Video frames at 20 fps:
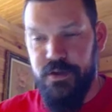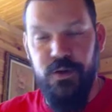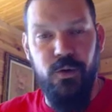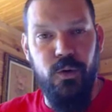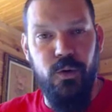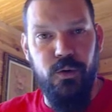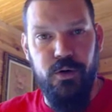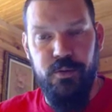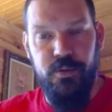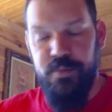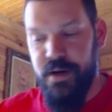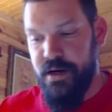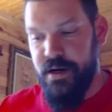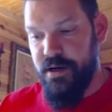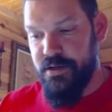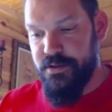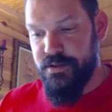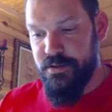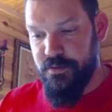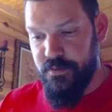the new ordered
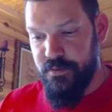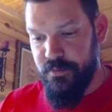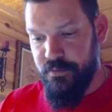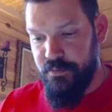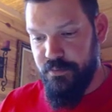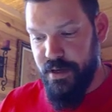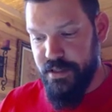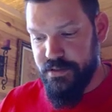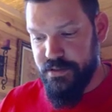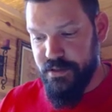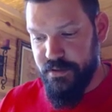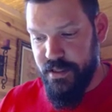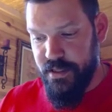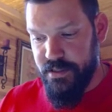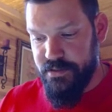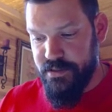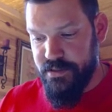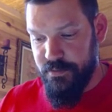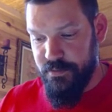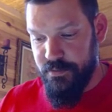pairs based on
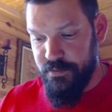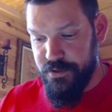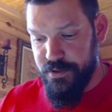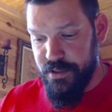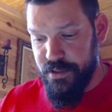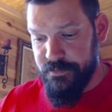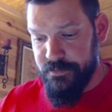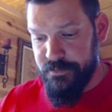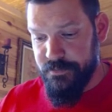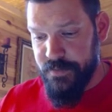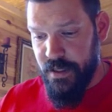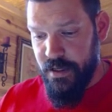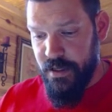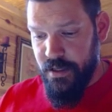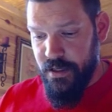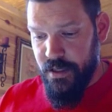that symmetry.